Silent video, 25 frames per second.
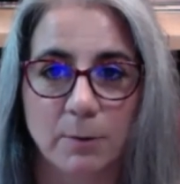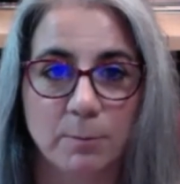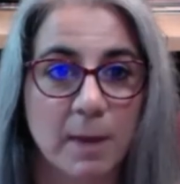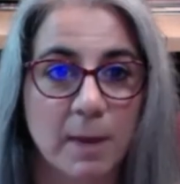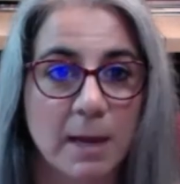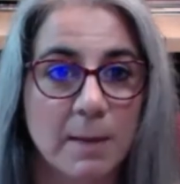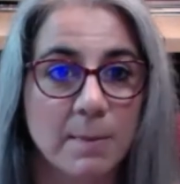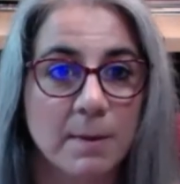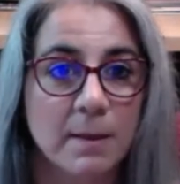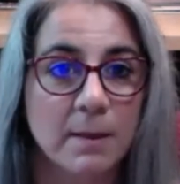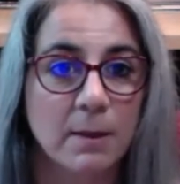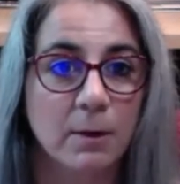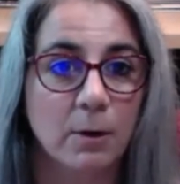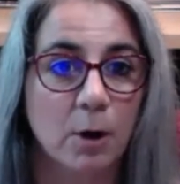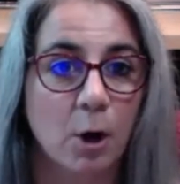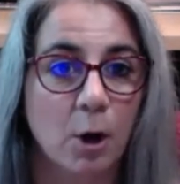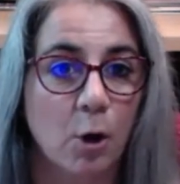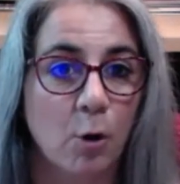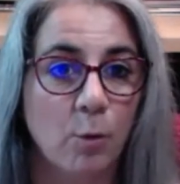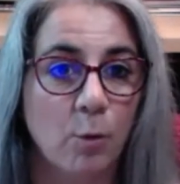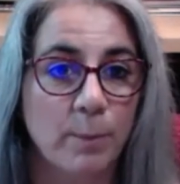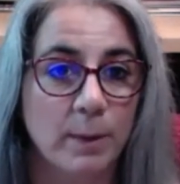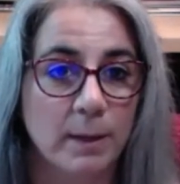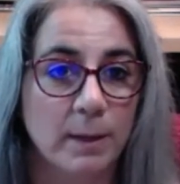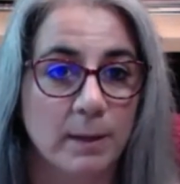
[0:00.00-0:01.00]
Maybe they're
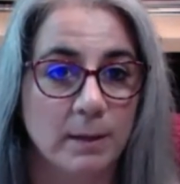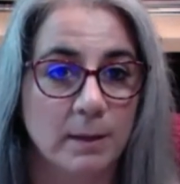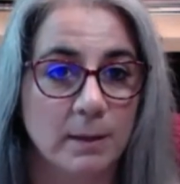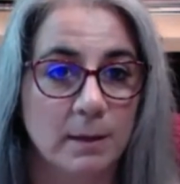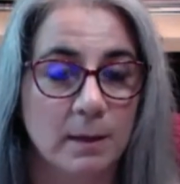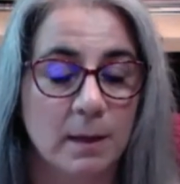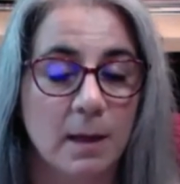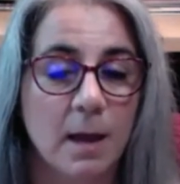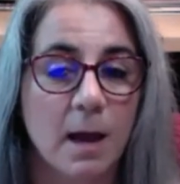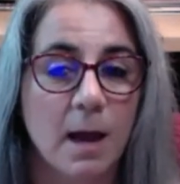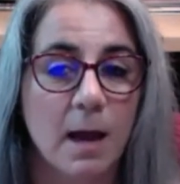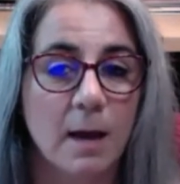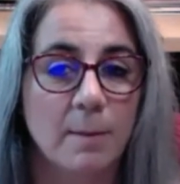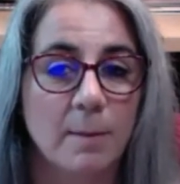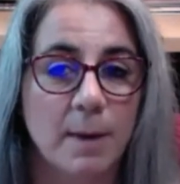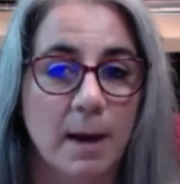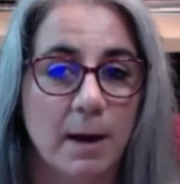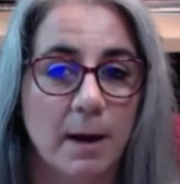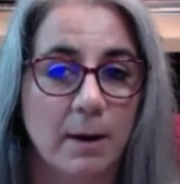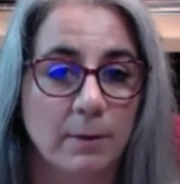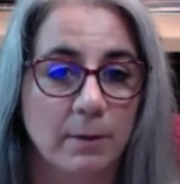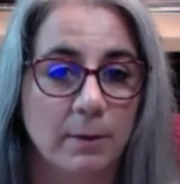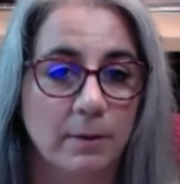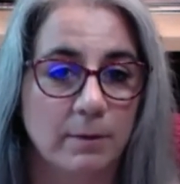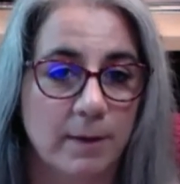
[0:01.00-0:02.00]
open
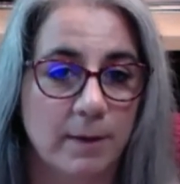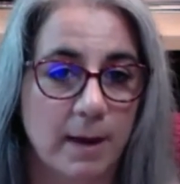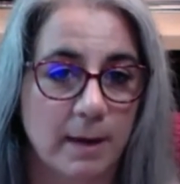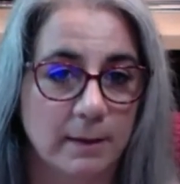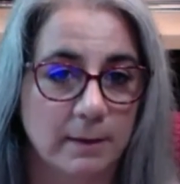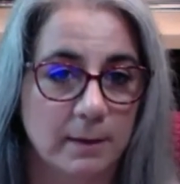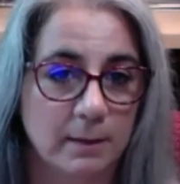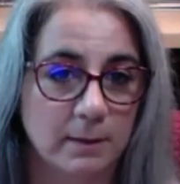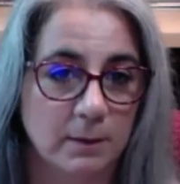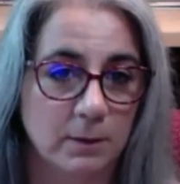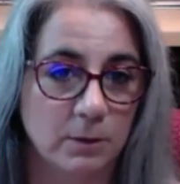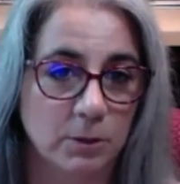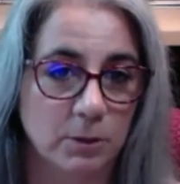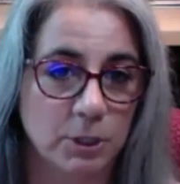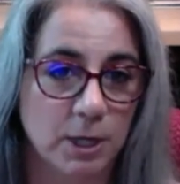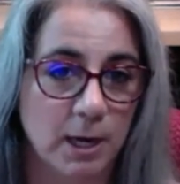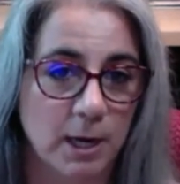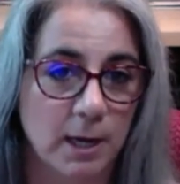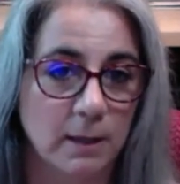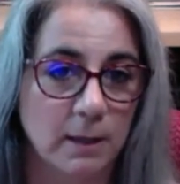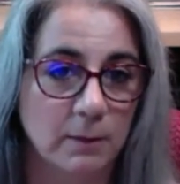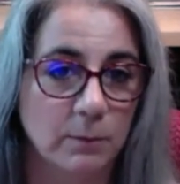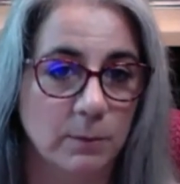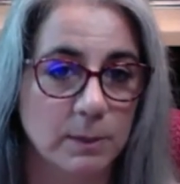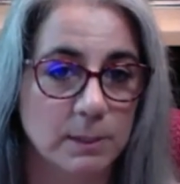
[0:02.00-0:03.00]
about the fact that their
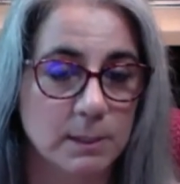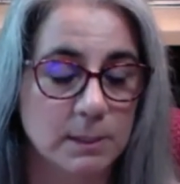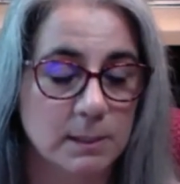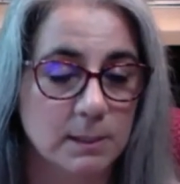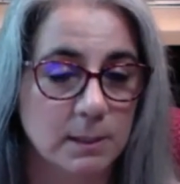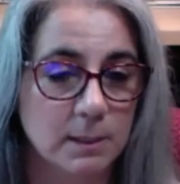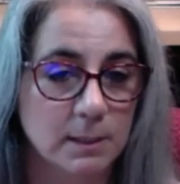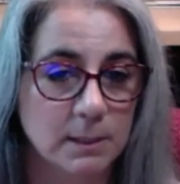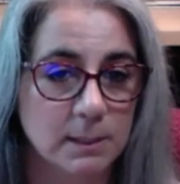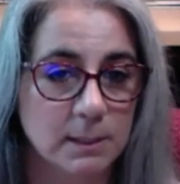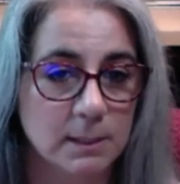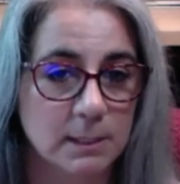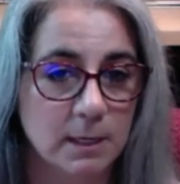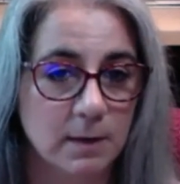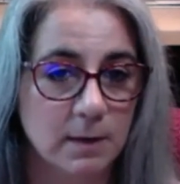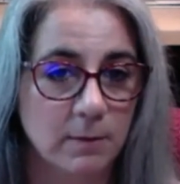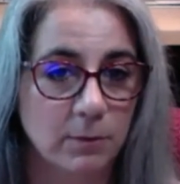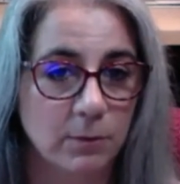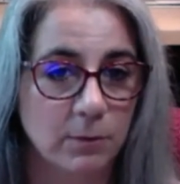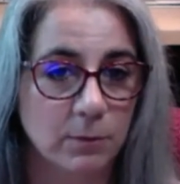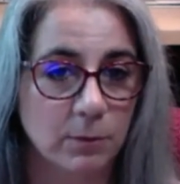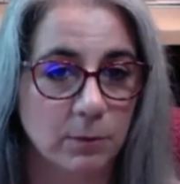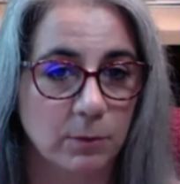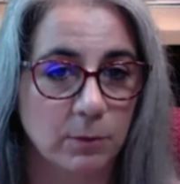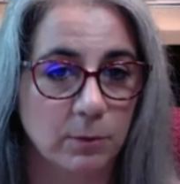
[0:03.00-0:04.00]
child was conceived
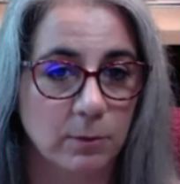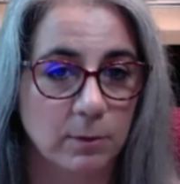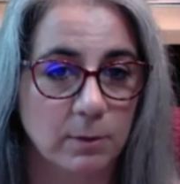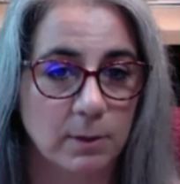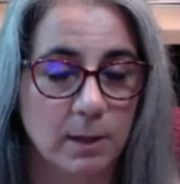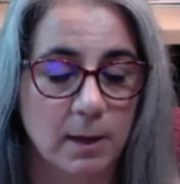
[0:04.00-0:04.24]
through